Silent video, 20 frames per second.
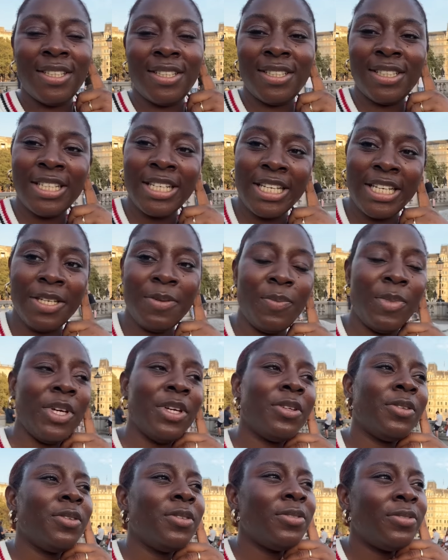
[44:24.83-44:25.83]
the
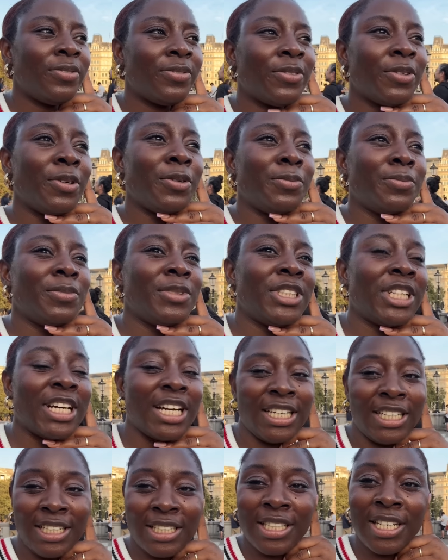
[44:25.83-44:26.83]
email from the
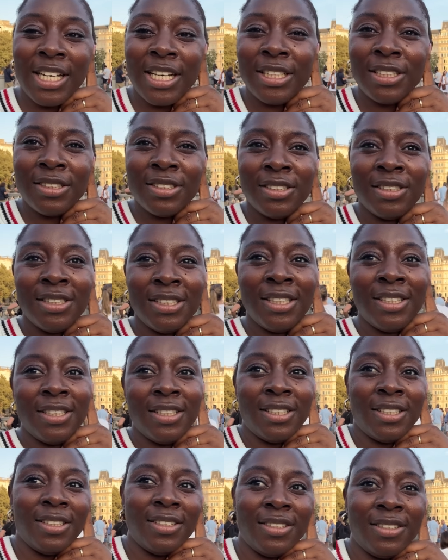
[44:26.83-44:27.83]
Canadian
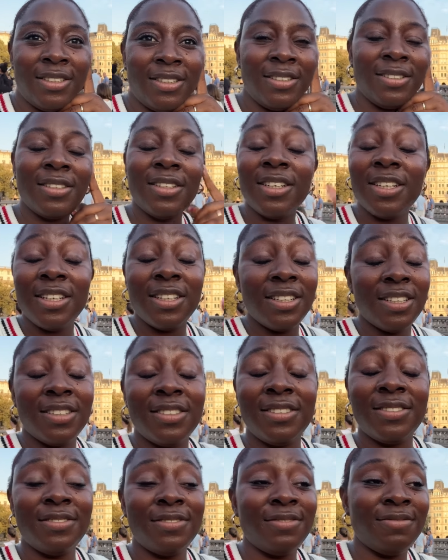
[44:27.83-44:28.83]
uh,
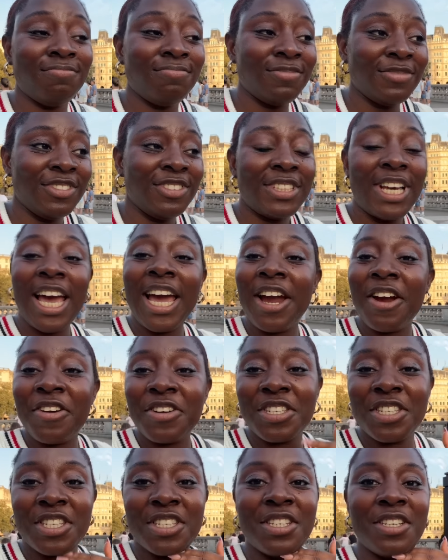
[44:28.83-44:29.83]

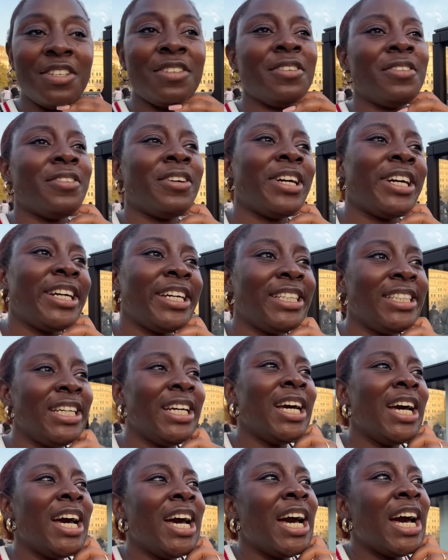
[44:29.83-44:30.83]
IRCC right
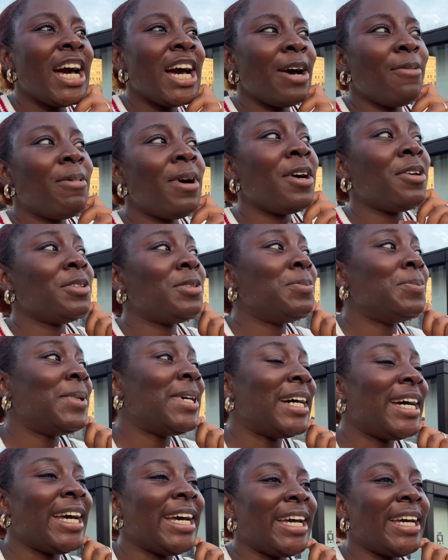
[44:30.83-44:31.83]
about
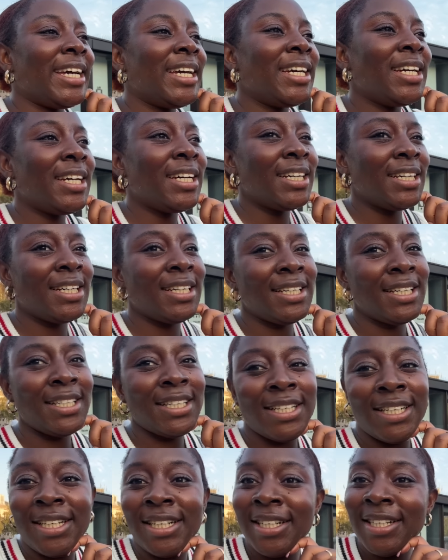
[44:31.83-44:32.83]
my
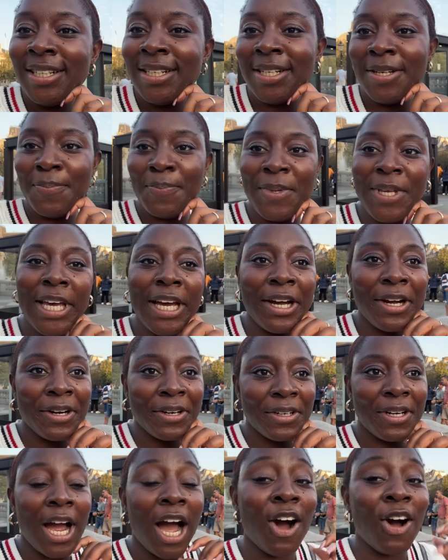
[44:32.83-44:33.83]
PR
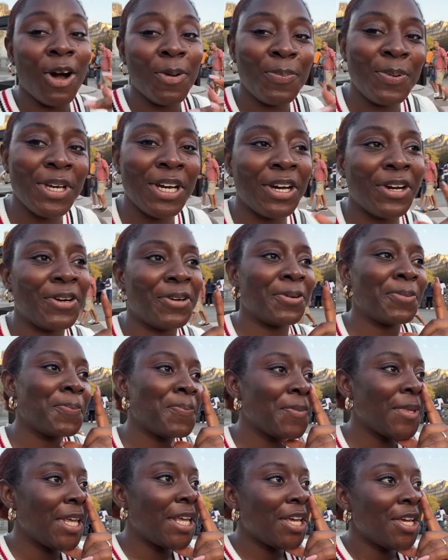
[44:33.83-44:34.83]
our PR
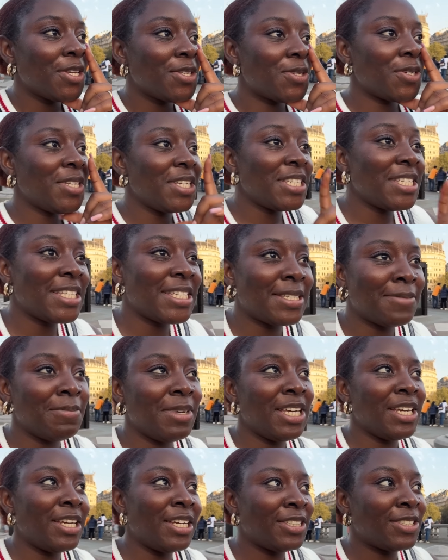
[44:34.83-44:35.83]
so this is
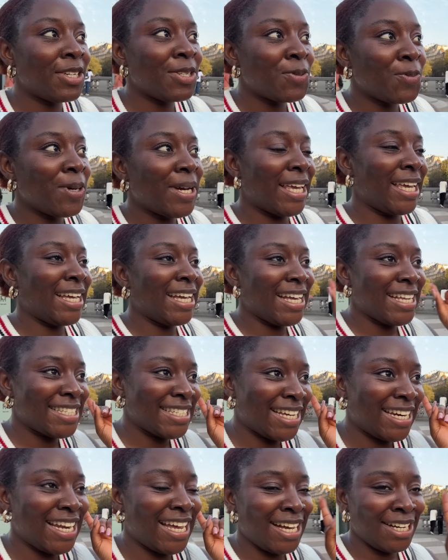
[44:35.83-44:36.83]
me just working as
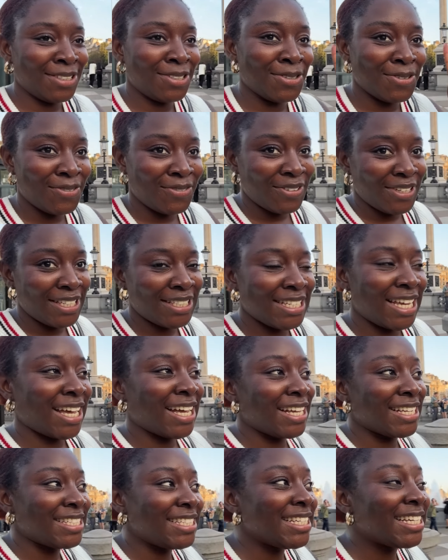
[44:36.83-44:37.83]
an act of faith I
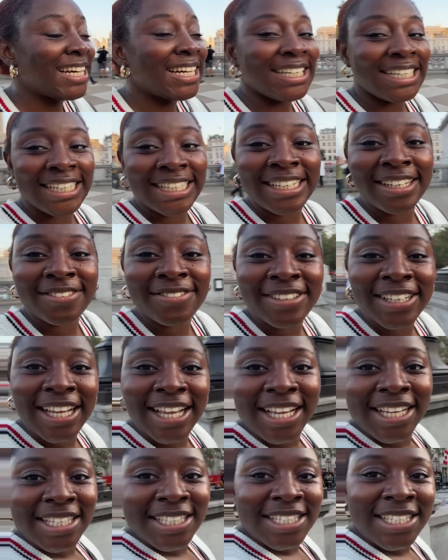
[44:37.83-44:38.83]
can see Canada
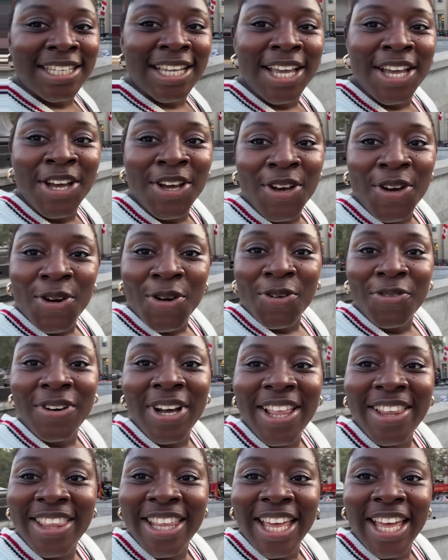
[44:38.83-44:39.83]
flags over
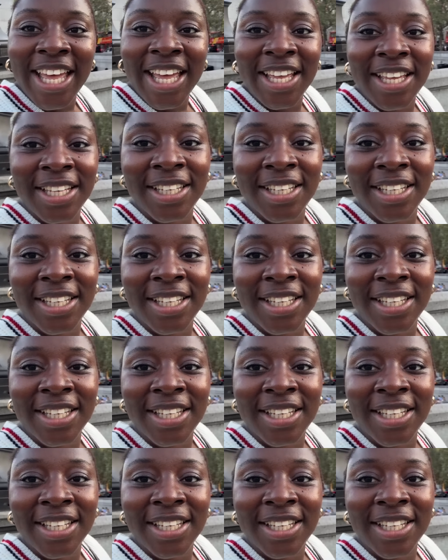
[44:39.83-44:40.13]
there